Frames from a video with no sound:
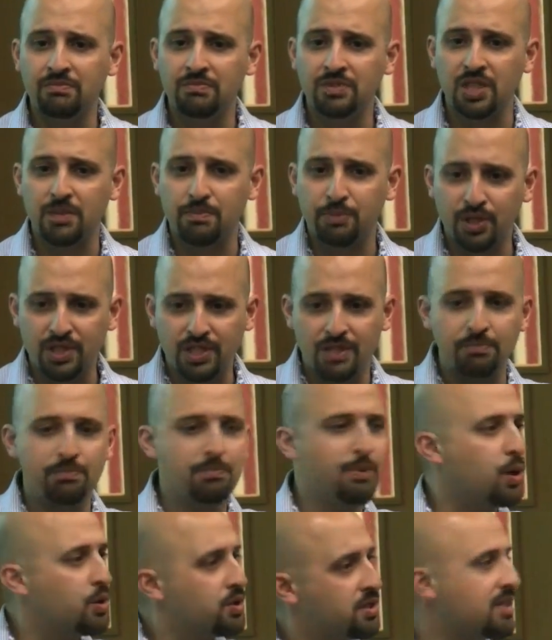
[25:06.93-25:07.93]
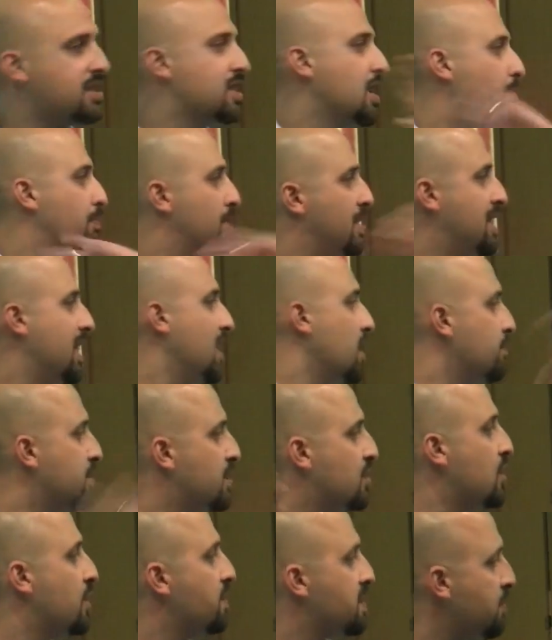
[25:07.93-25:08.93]
Just put some posters up and tell them
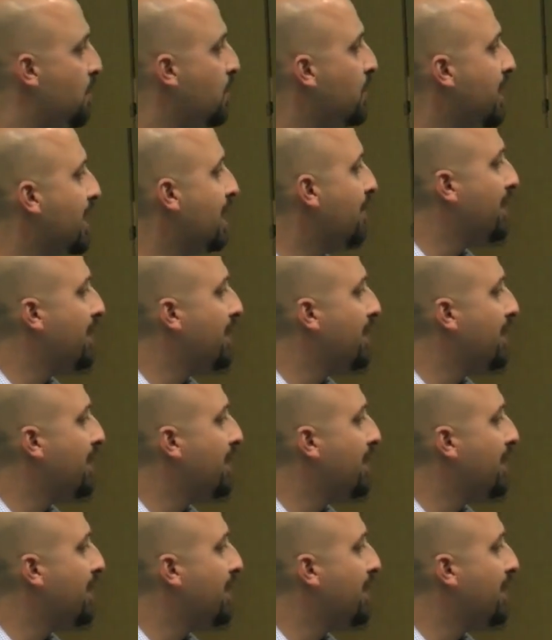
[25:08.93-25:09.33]
to stop smoking.